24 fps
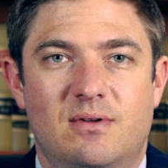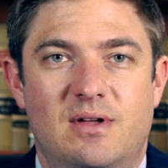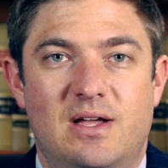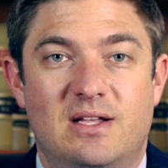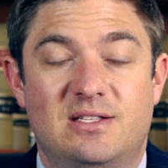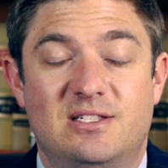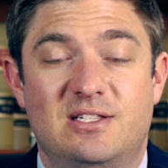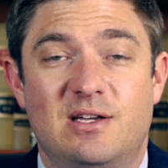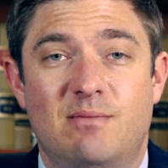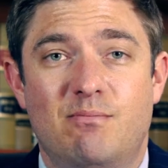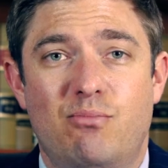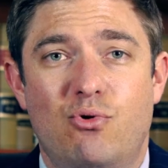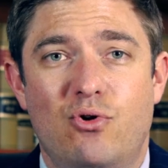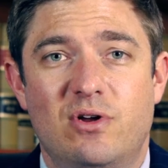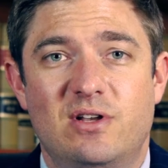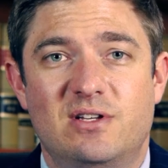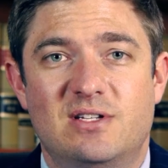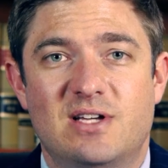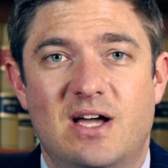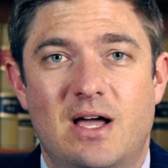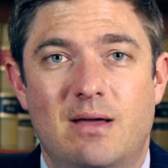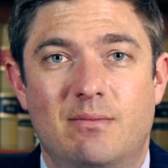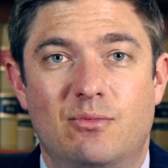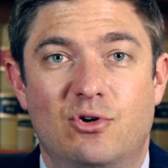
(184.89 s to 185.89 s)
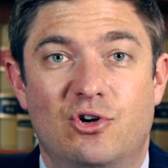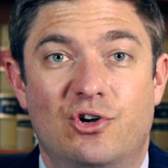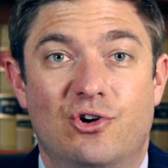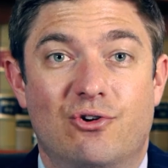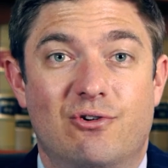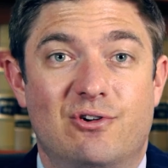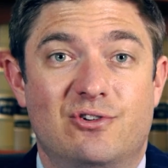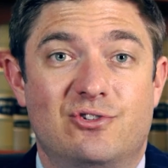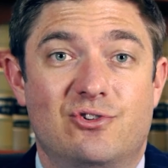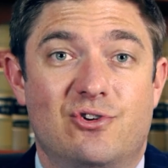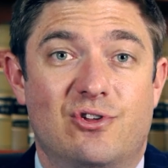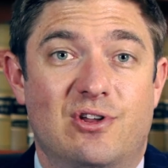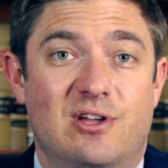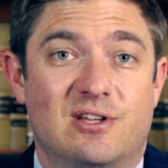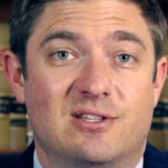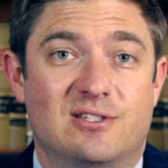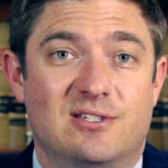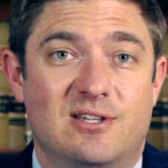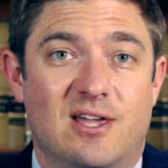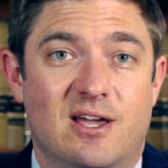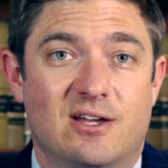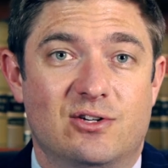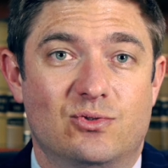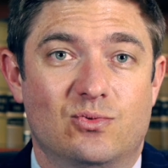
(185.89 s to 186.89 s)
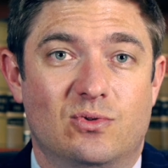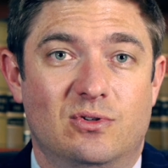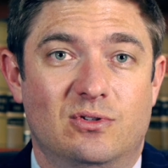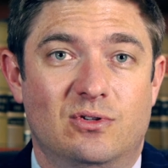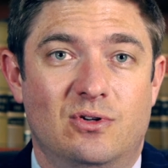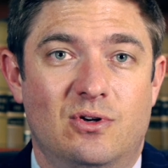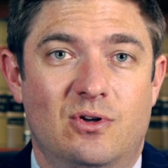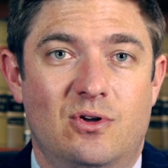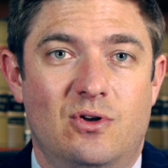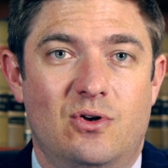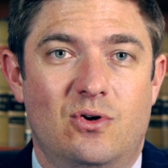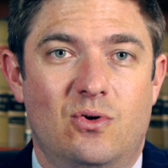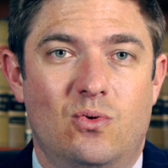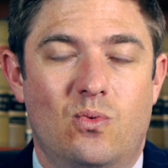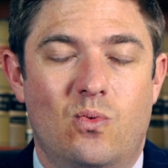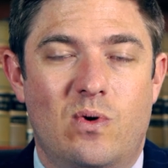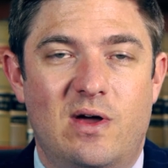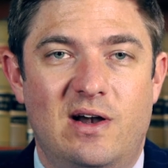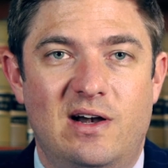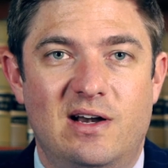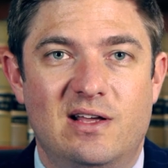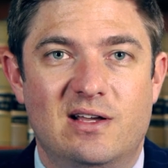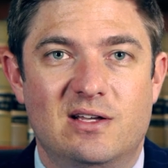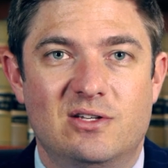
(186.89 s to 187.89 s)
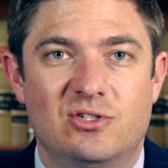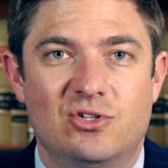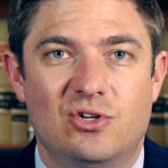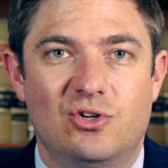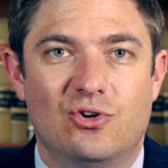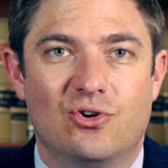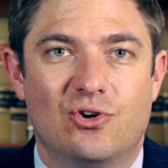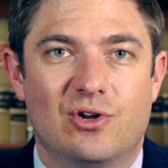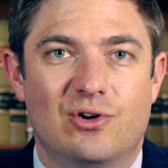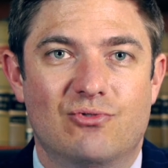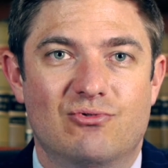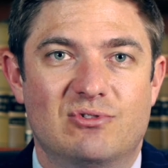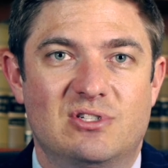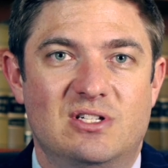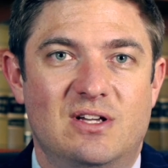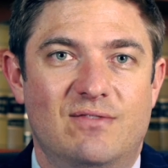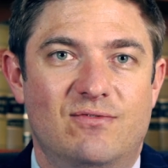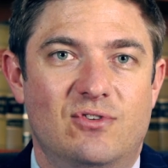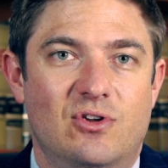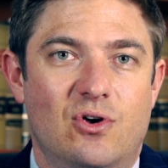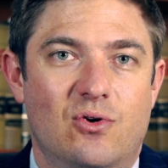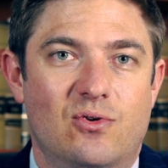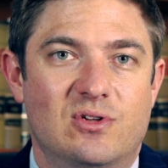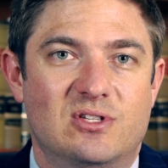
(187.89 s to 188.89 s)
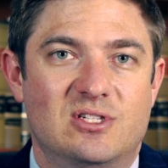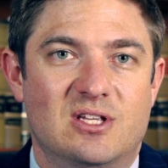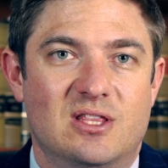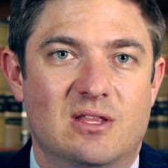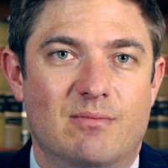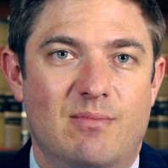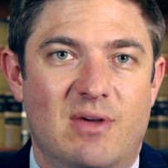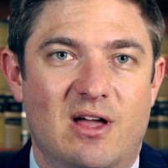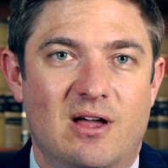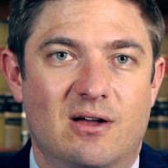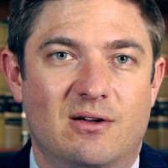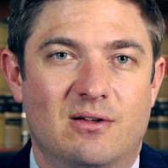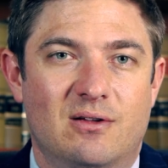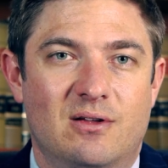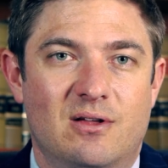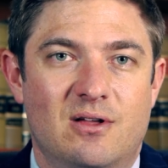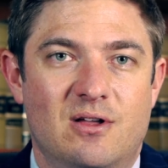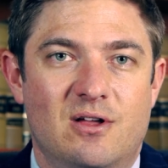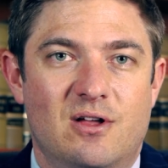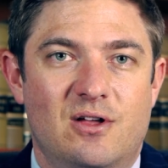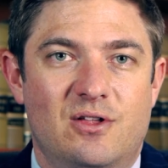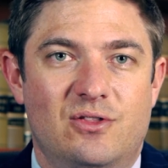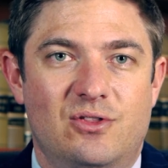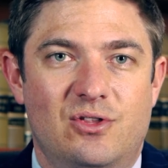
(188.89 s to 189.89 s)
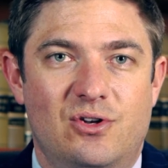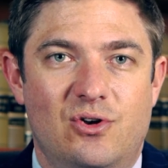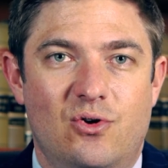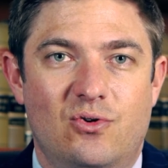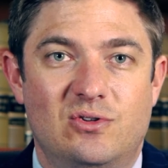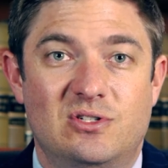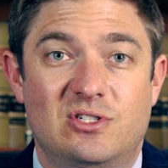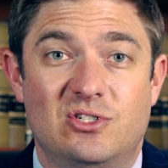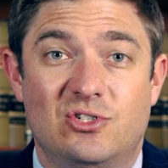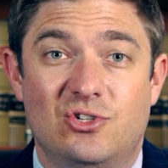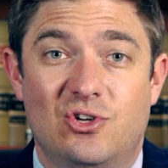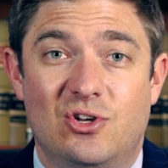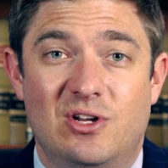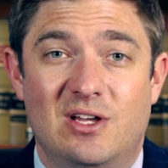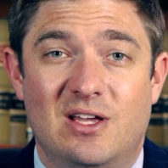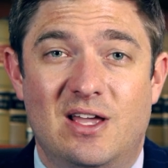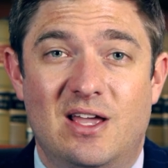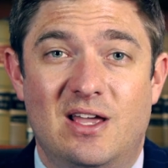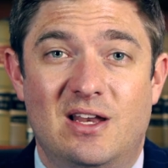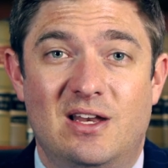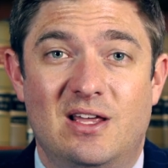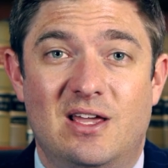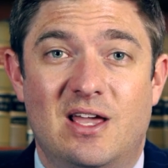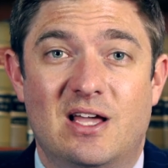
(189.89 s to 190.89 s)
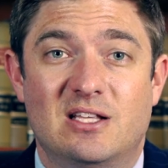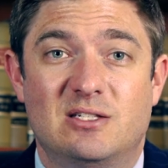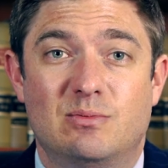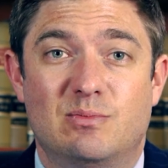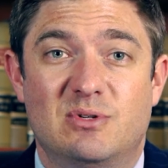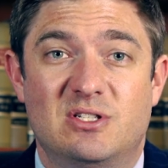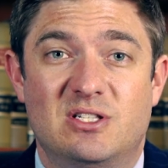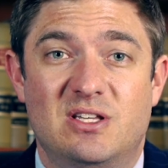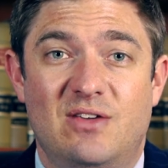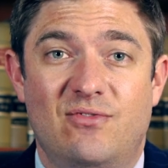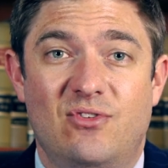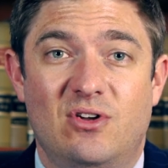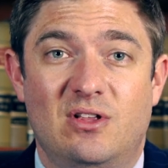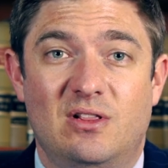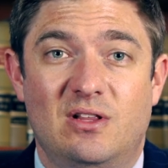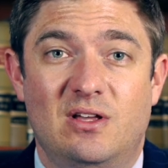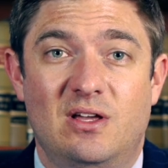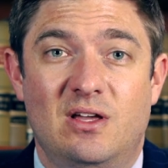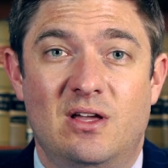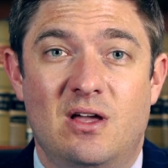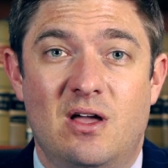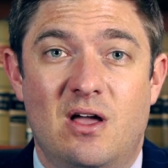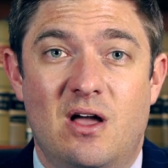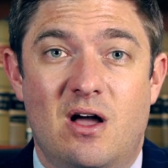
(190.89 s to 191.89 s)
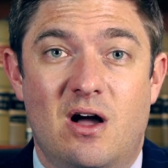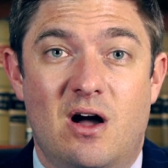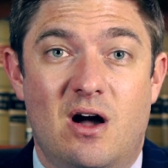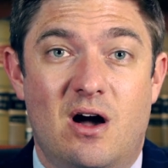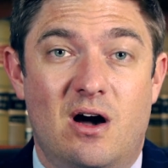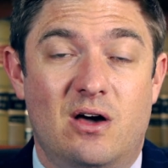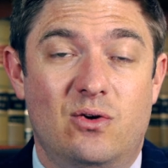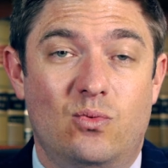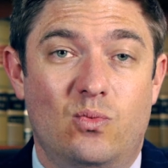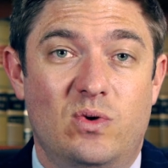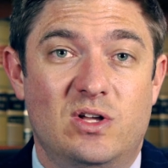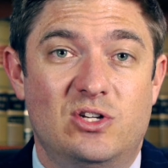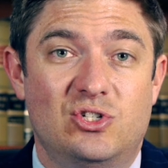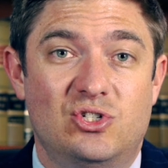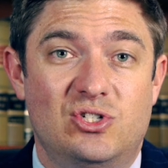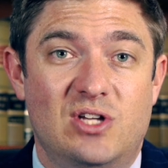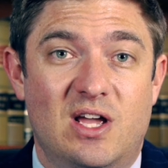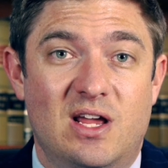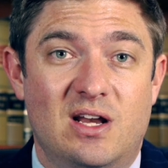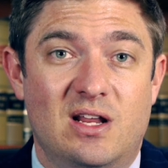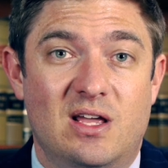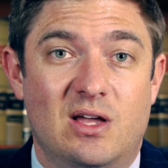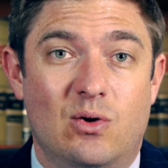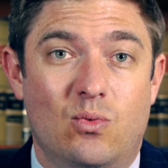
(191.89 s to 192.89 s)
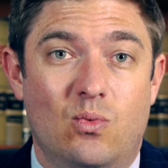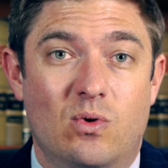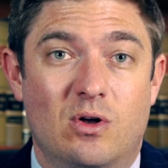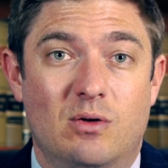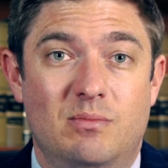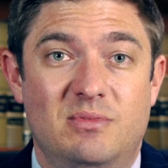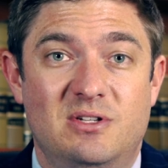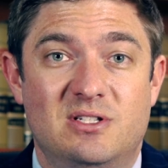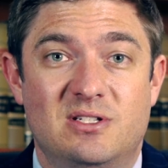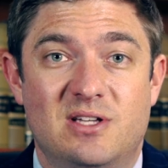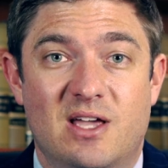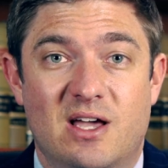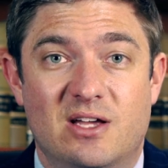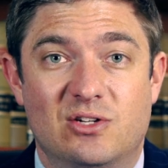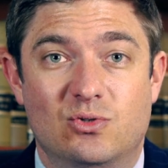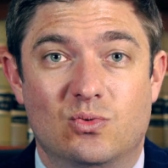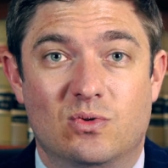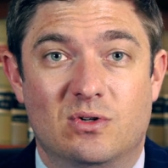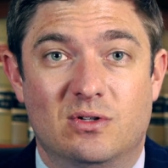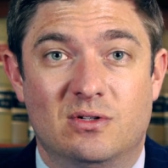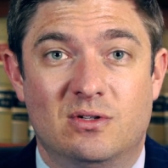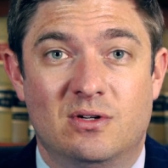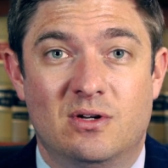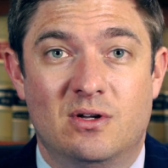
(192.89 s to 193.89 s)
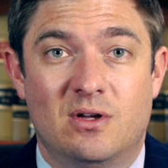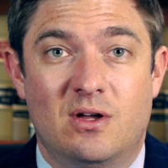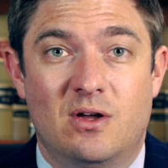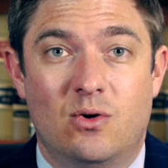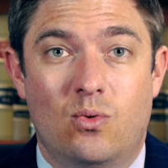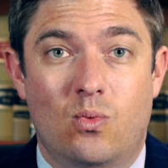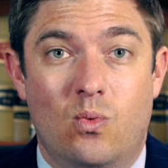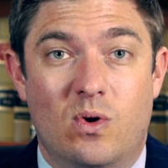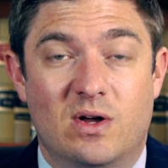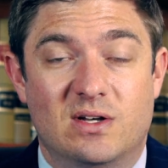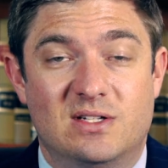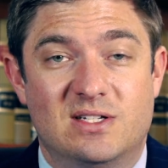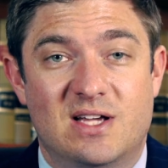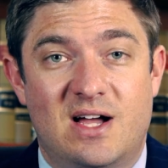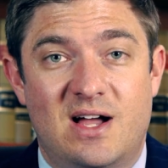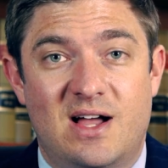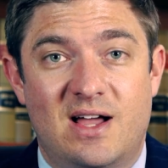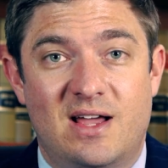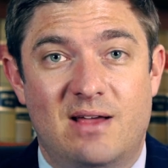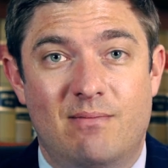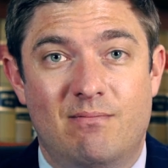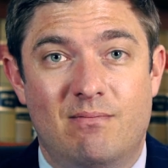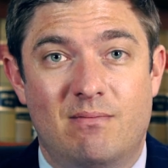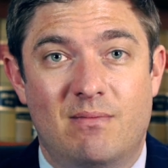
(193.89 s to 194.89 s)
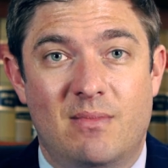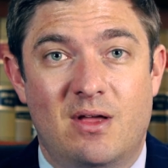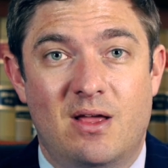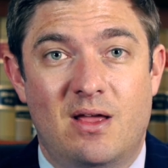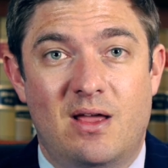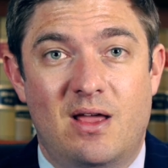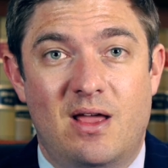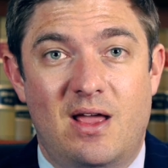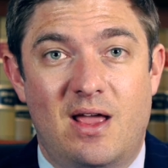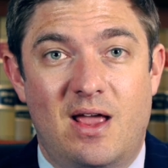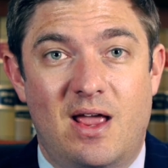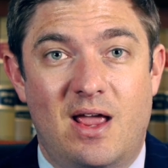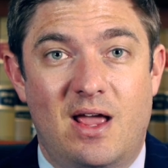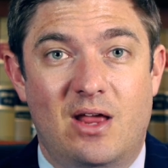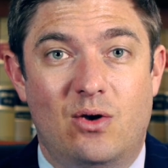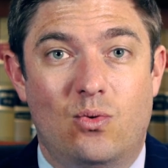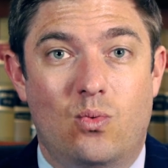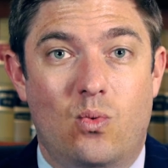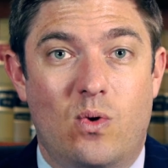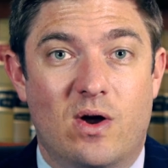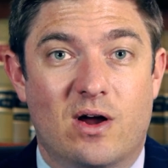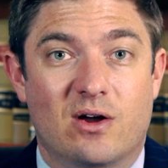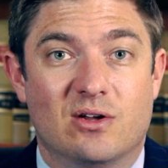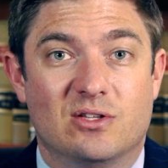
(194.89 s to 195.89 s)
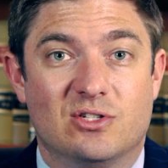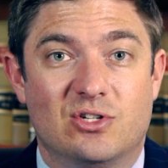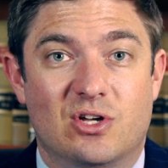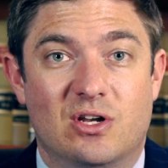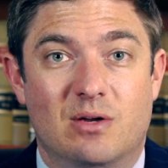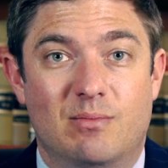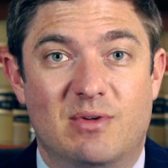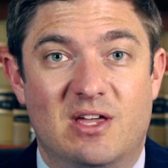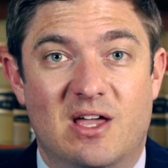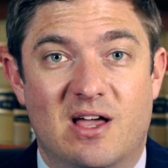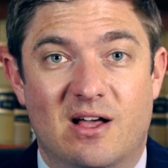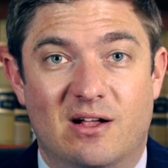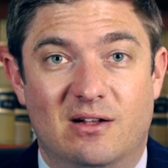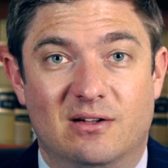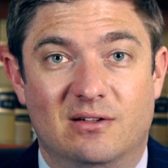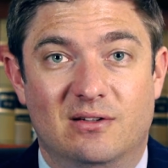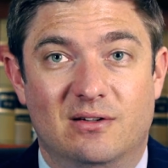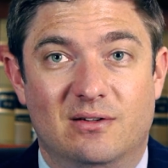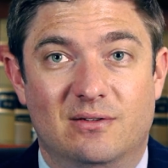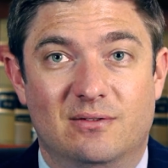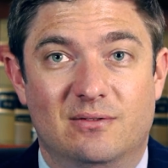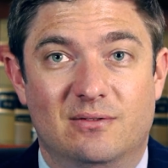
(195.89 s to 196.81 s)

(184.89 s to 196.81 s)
At some point in time, your hearing is going to get scheduled. When it is, you're going to receive notice in the mail. The notice is going to indicate specifically on which date it will be scheduled, what time, and where it's going to be held.